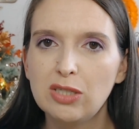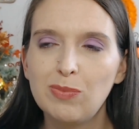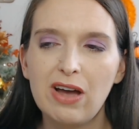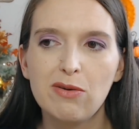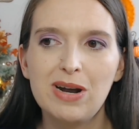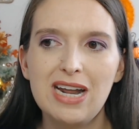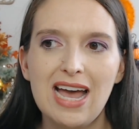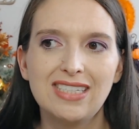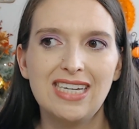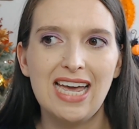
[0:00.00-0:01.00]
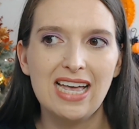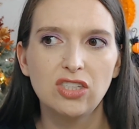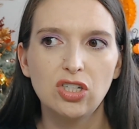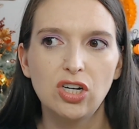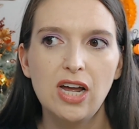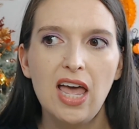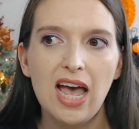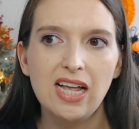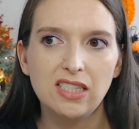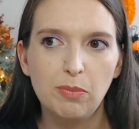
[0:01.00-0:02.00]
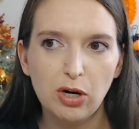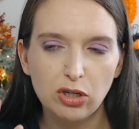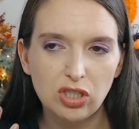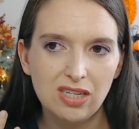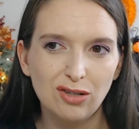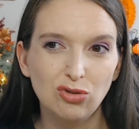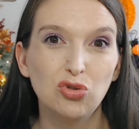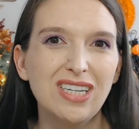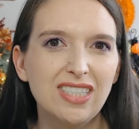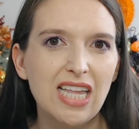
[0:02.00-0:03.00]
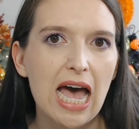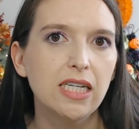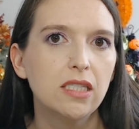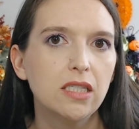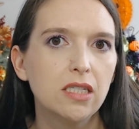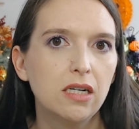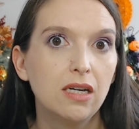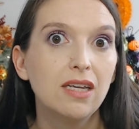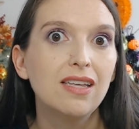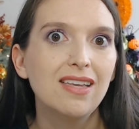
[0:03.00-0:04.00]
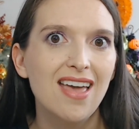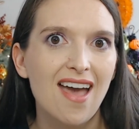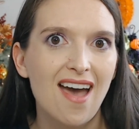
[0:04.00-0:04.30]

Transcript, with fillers: but everybody has to answer as the person they're dressed as. Yeah.